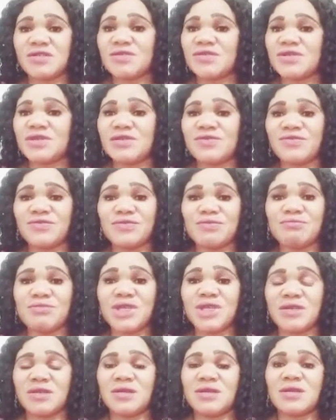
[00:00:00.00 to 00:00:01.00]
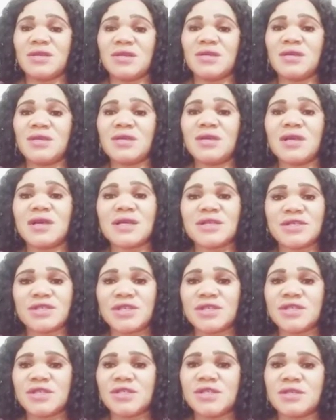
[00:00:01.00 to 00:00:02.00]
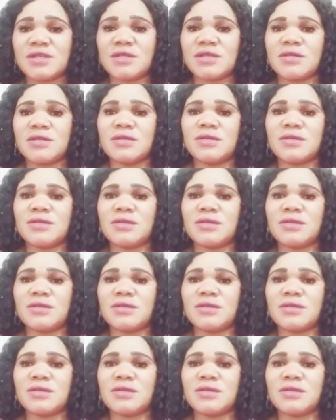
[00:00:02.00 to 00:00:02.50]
Not even me can change it.